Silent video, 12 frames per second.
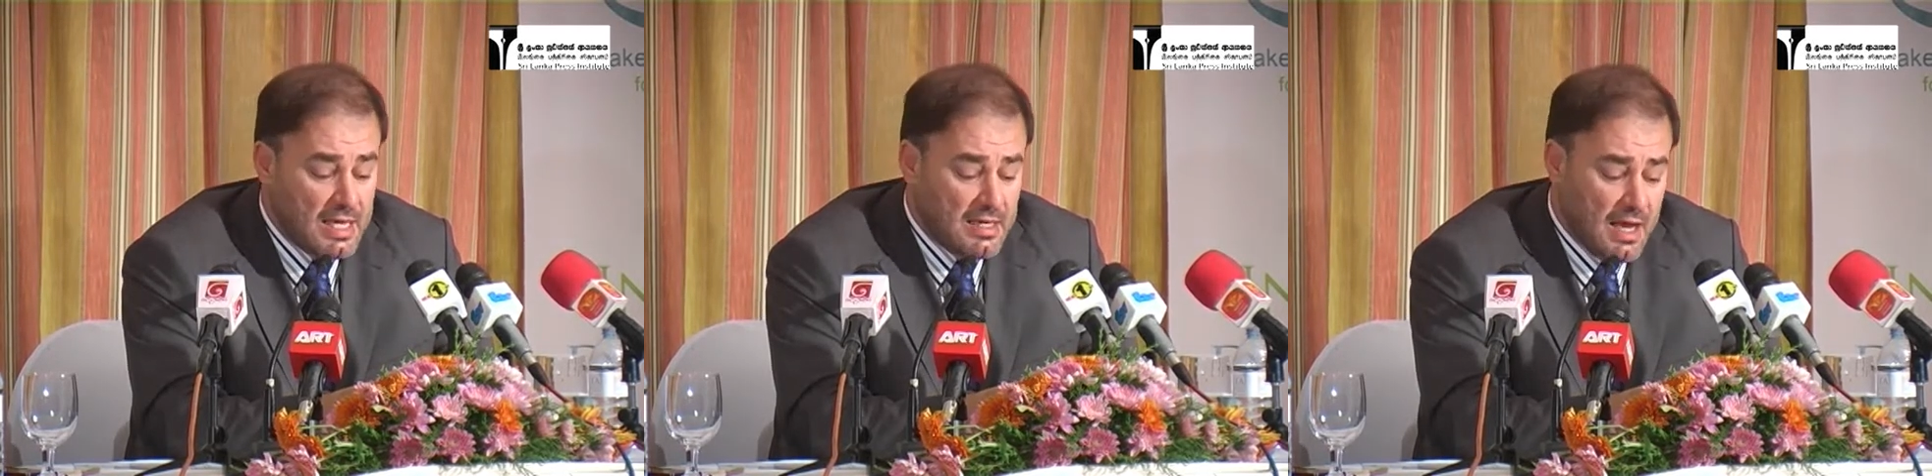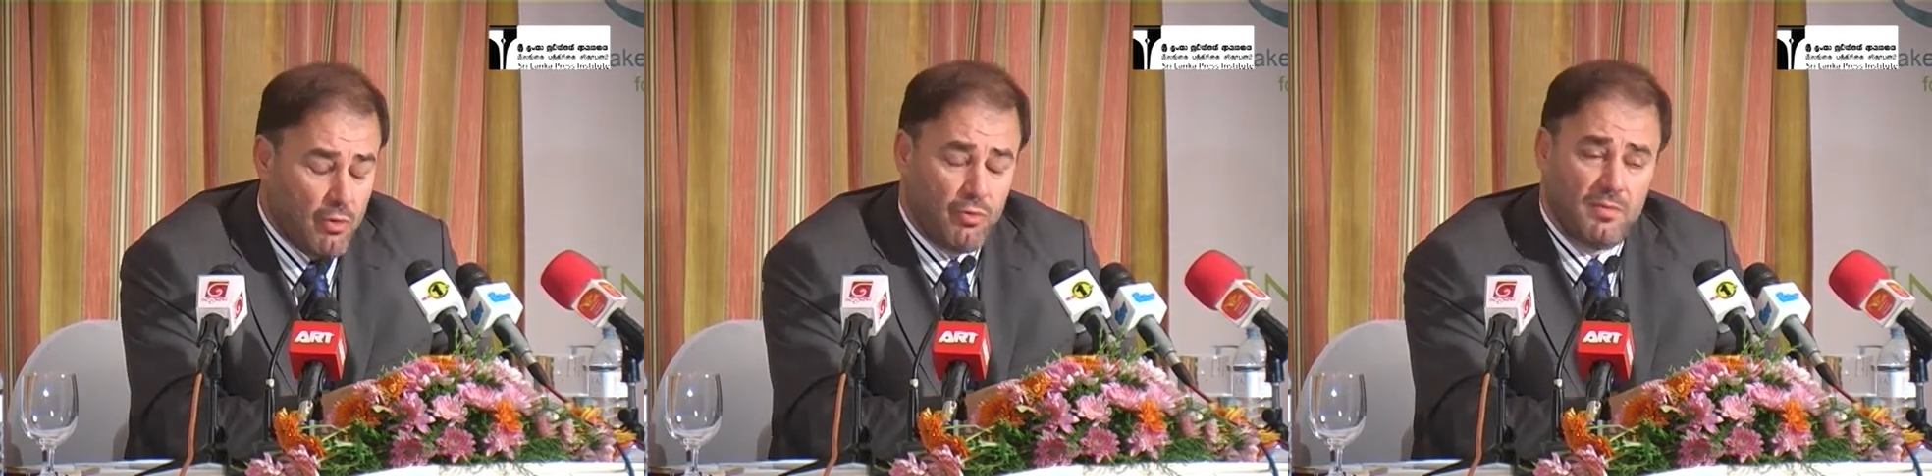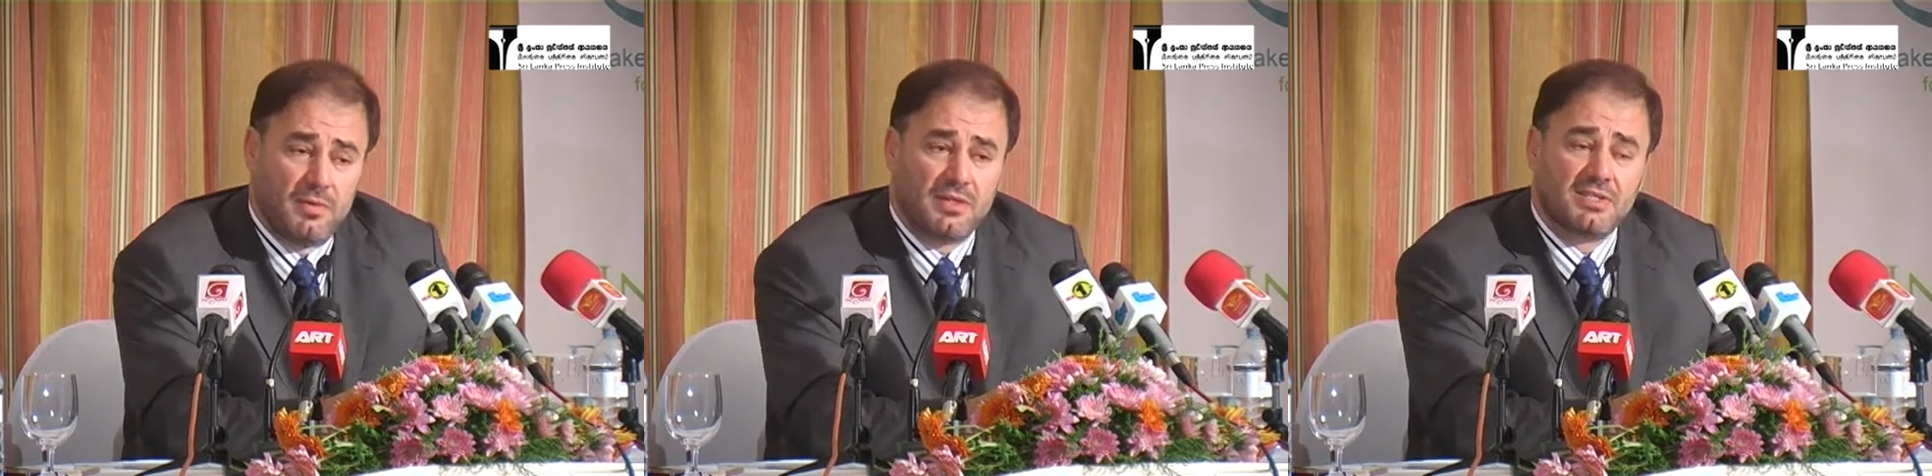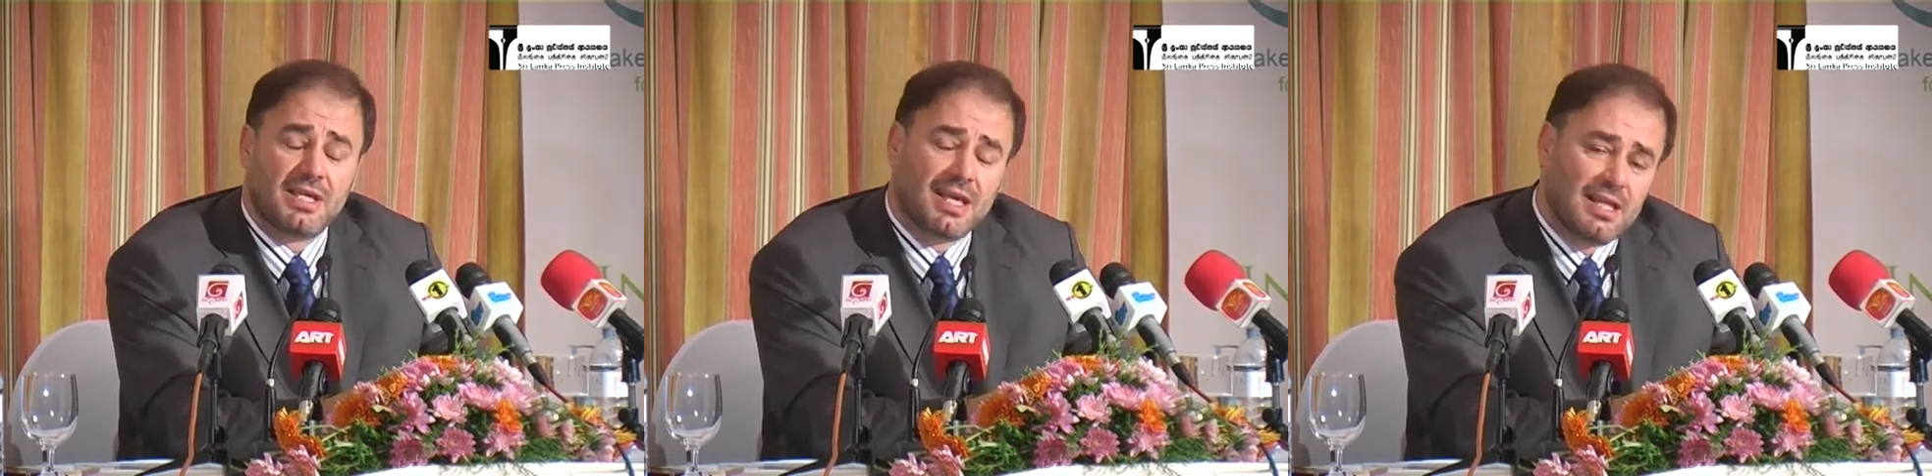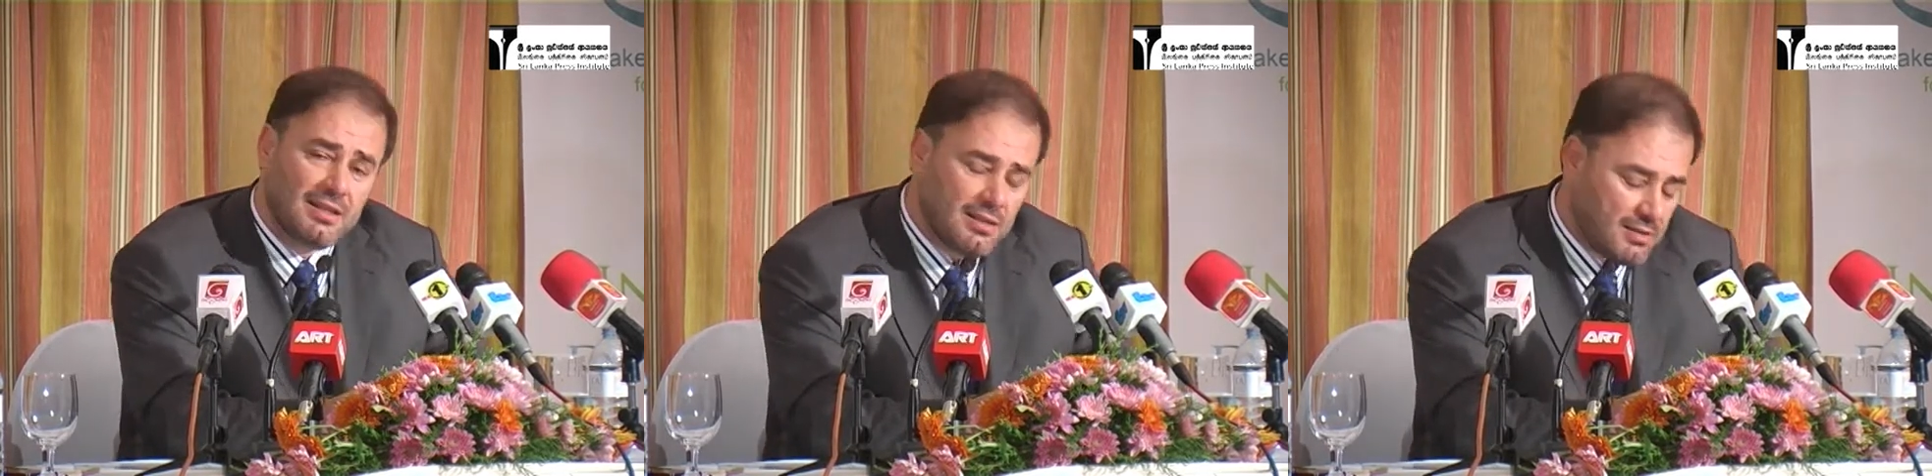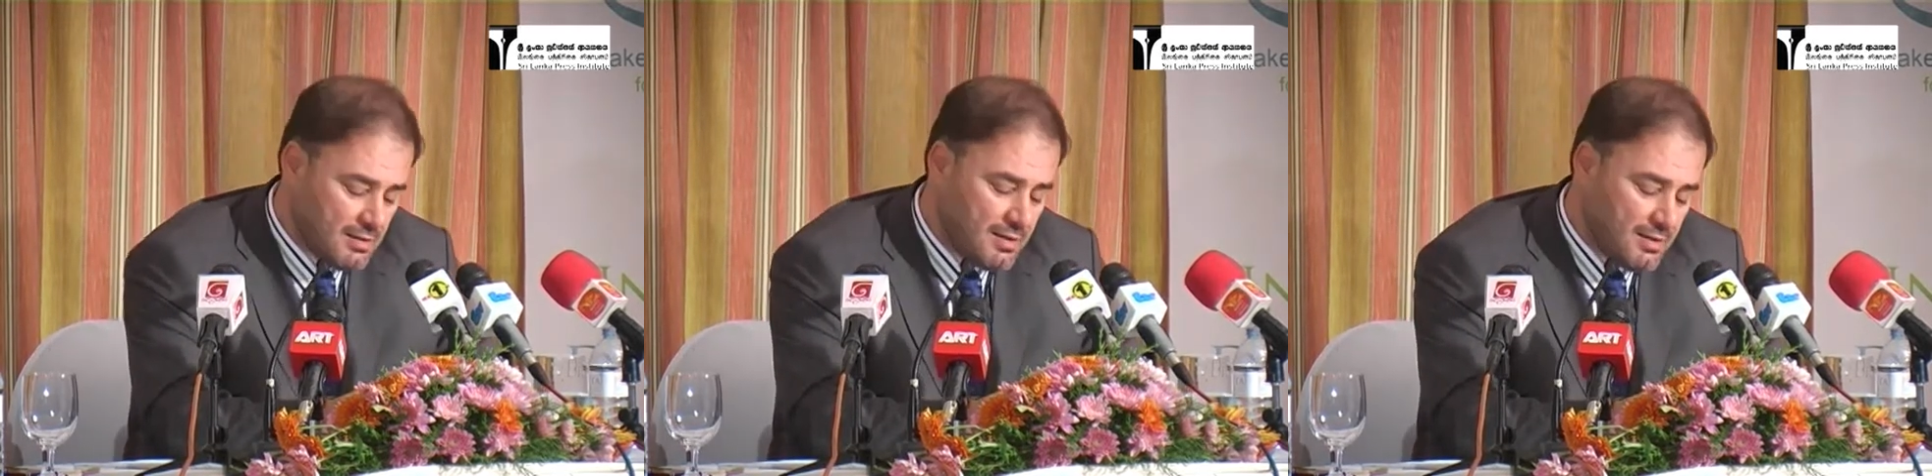Now, the second